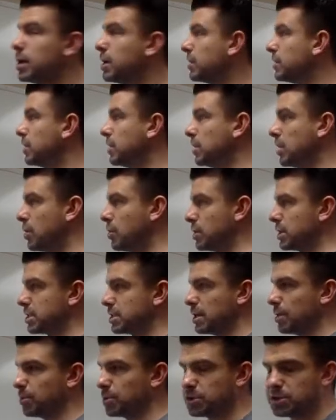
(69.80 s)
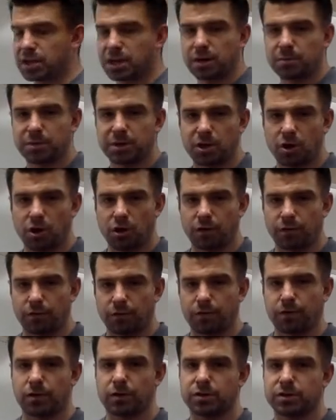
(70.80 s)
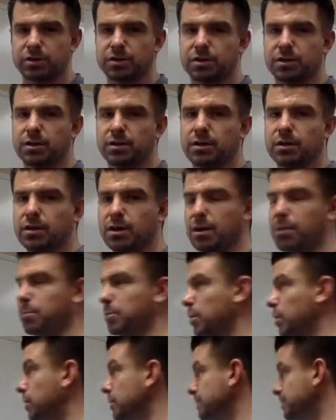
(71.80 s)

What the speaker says: The lowest number is going to be our first number.